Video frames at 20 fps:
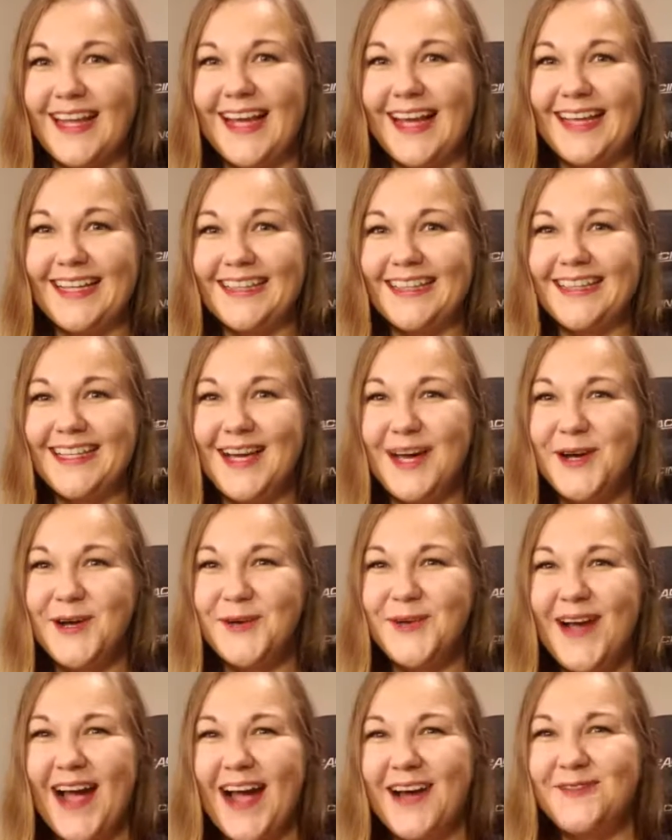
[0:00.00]

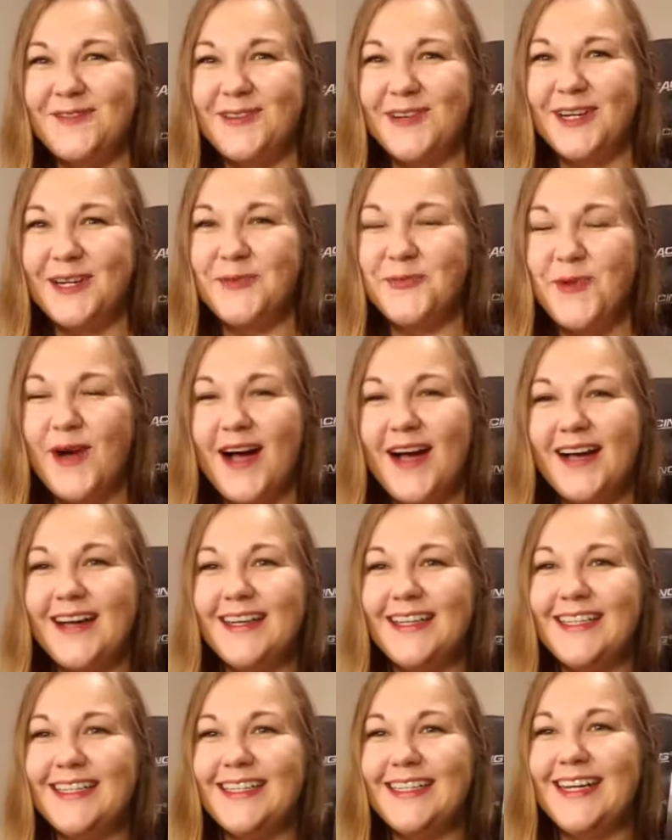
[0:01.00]
Hello,
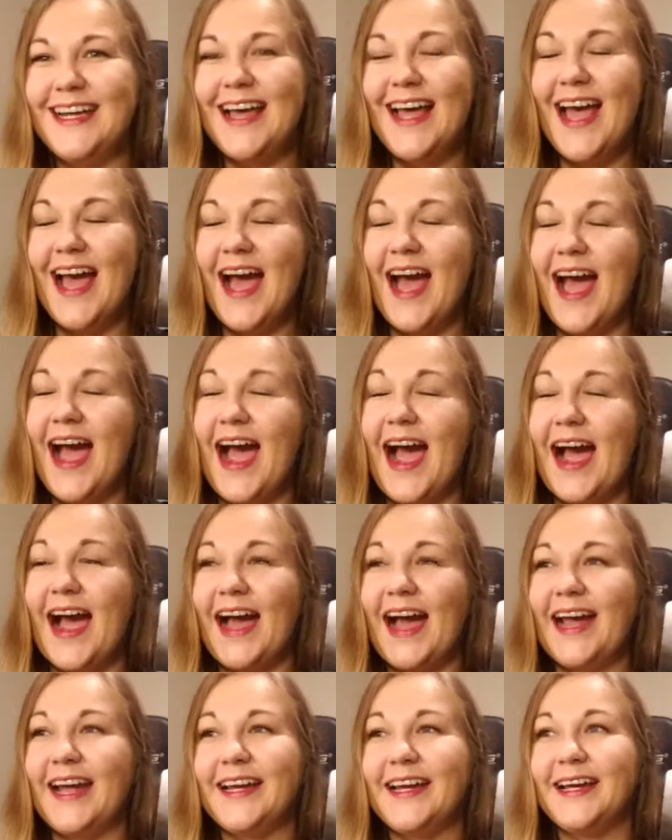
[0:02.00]
everyone.
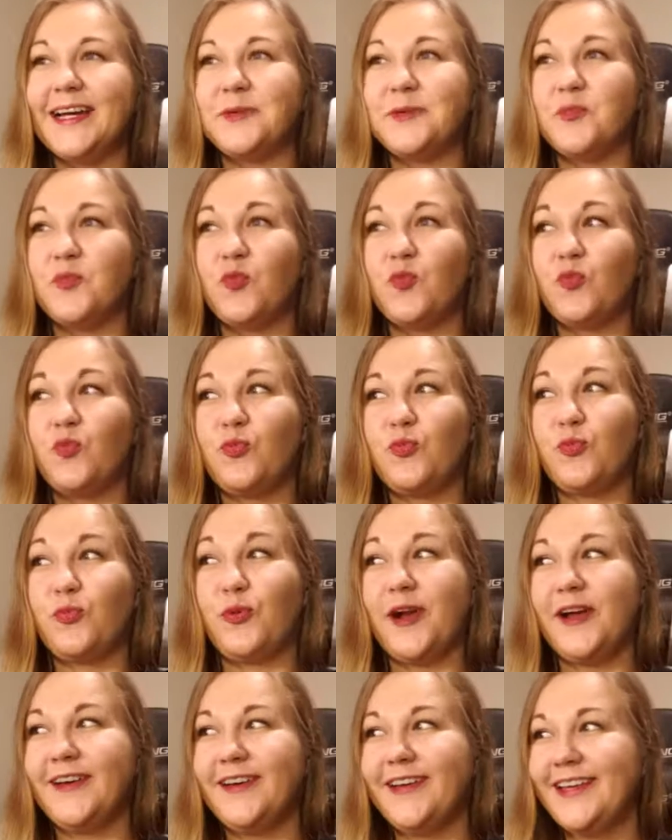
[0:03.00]
I am
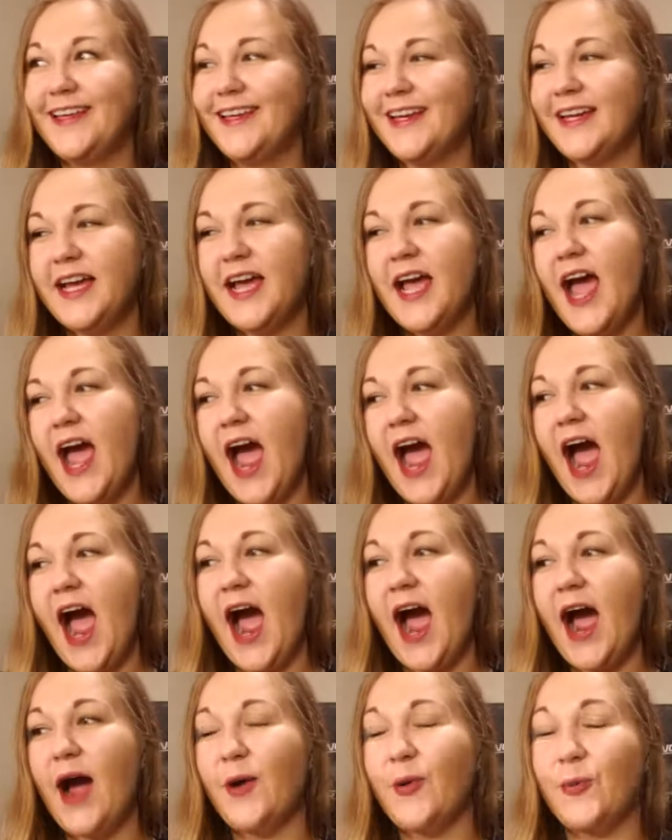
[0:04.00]

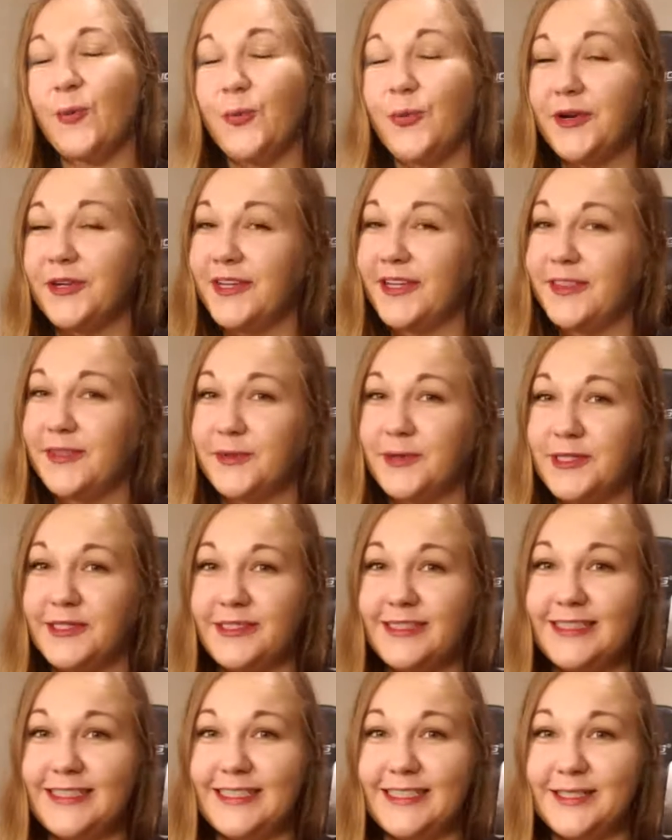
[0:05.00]
really
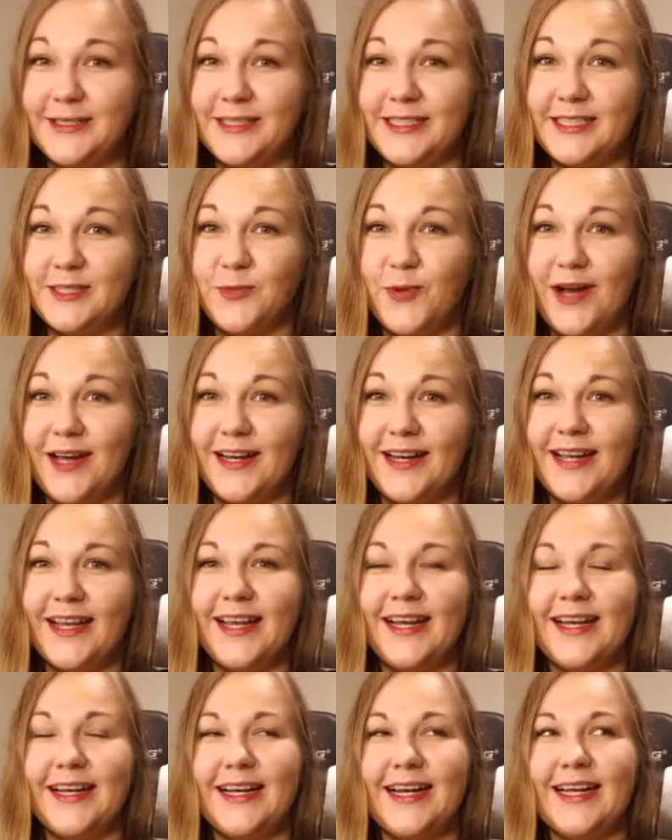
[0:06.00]
thrilled to do this one.
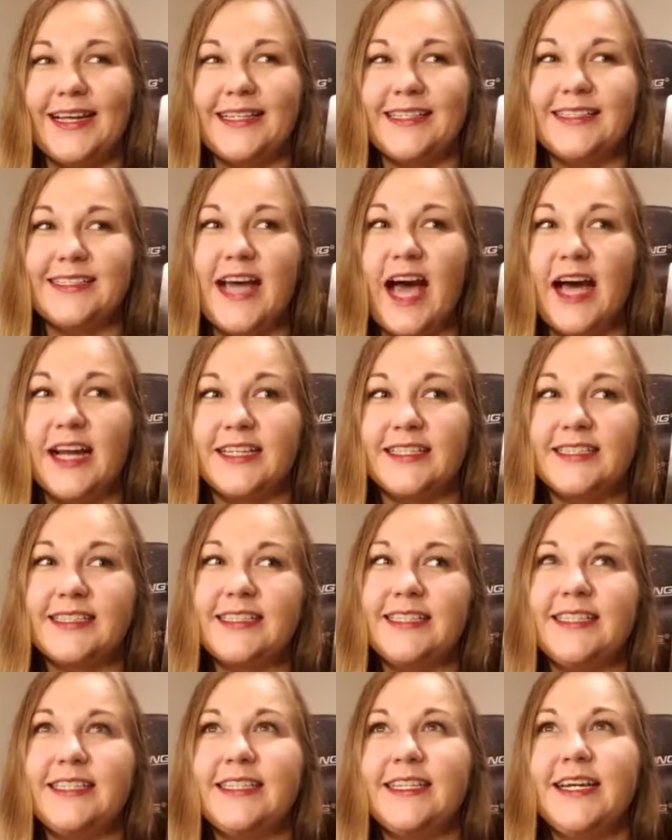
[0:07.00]
It is
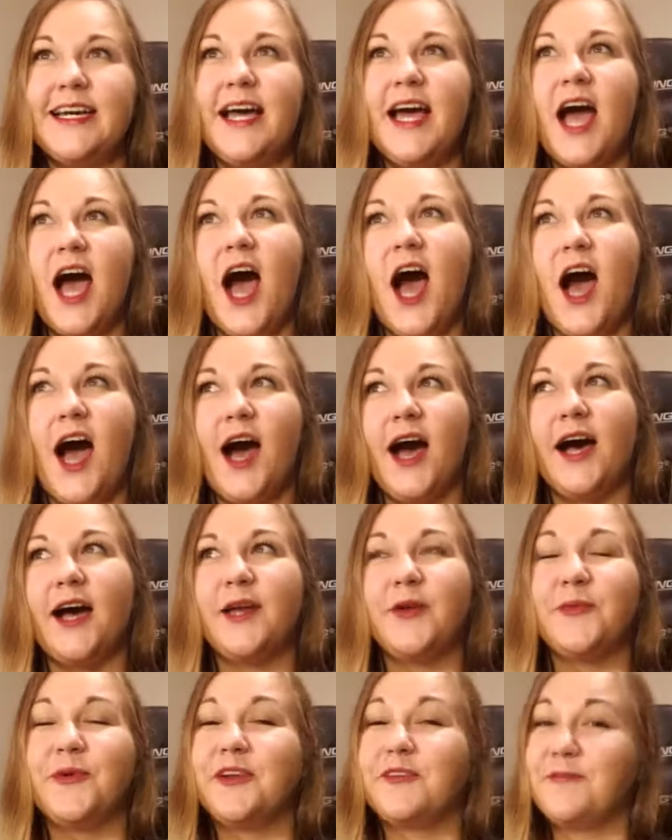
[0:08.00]
honestly
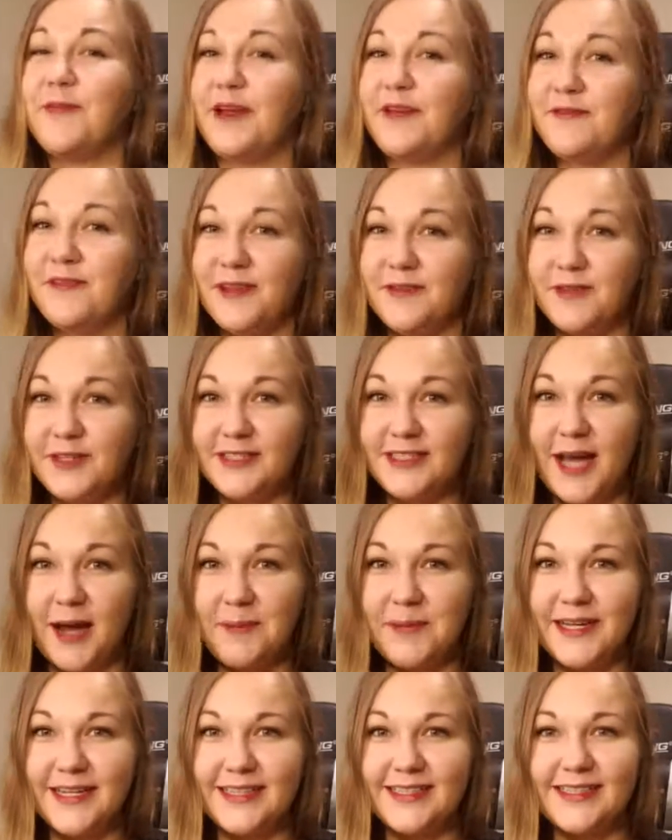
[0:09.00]
on one of my favorite
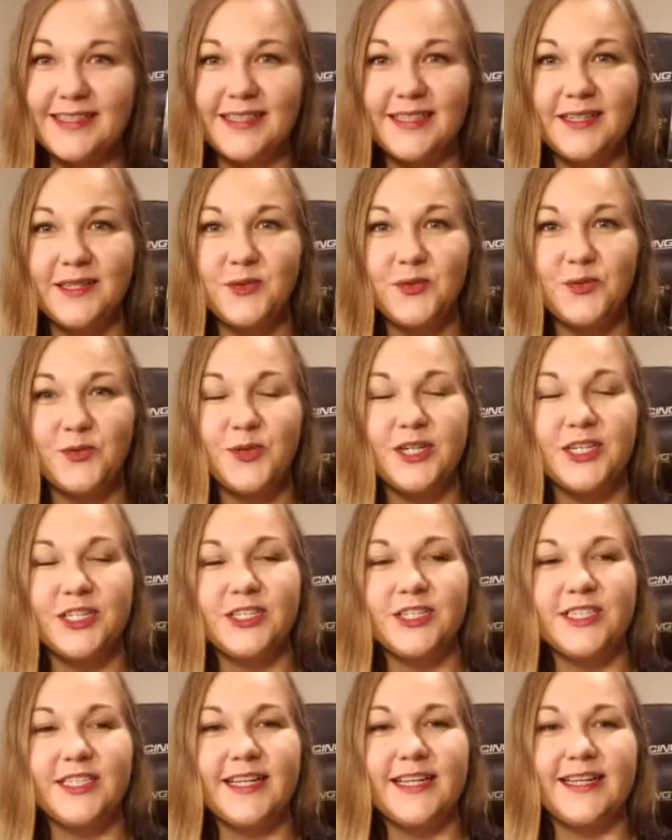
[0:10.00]
topics,
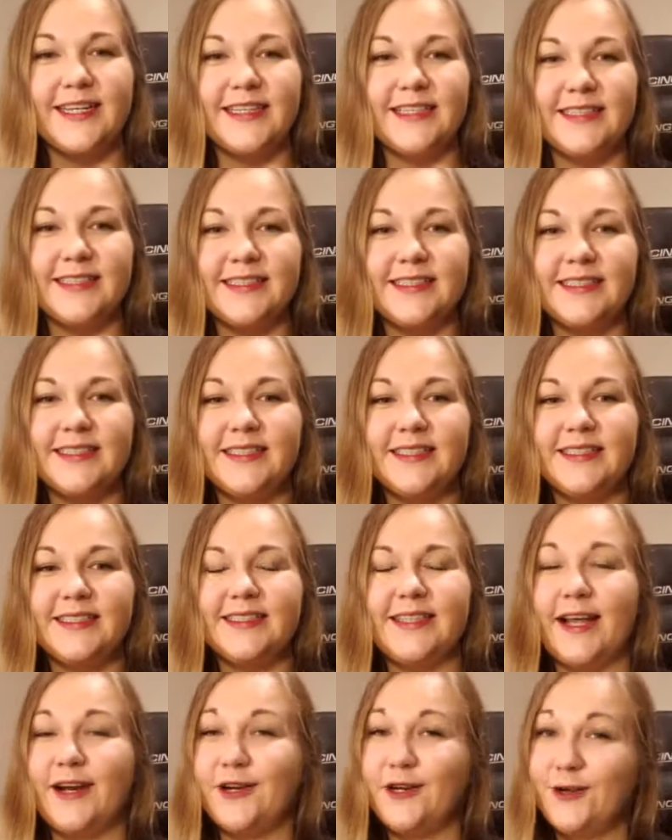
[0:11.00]
which is
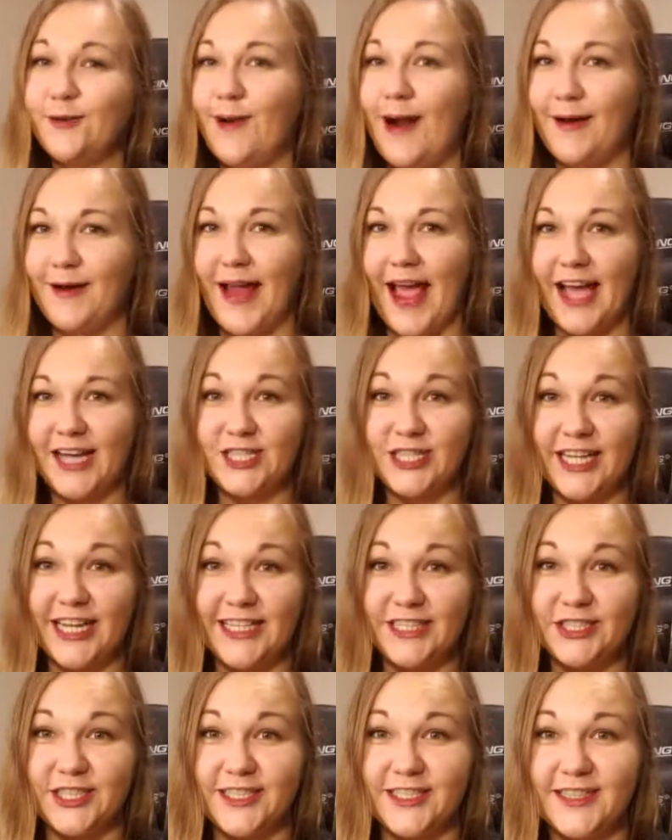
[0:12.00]
centered around
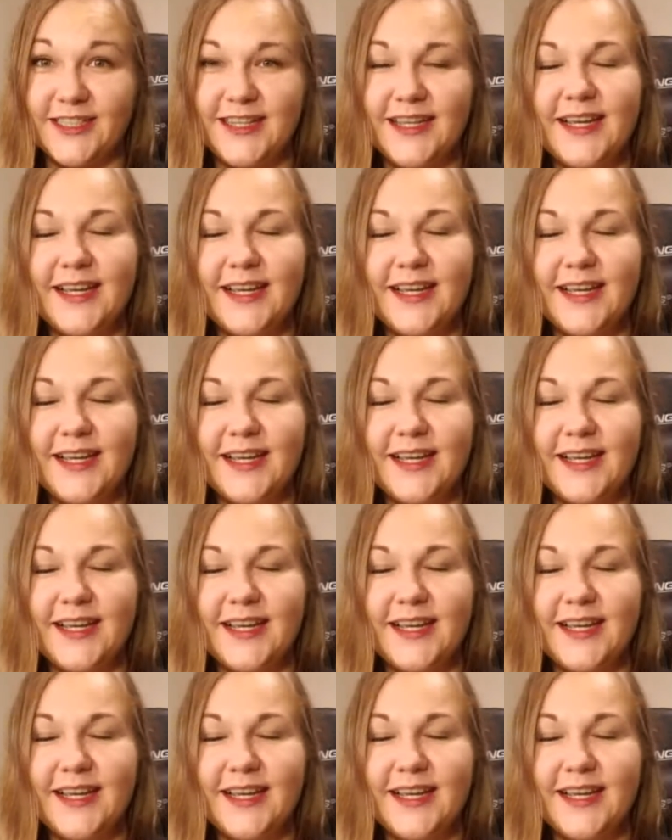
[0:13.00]
education.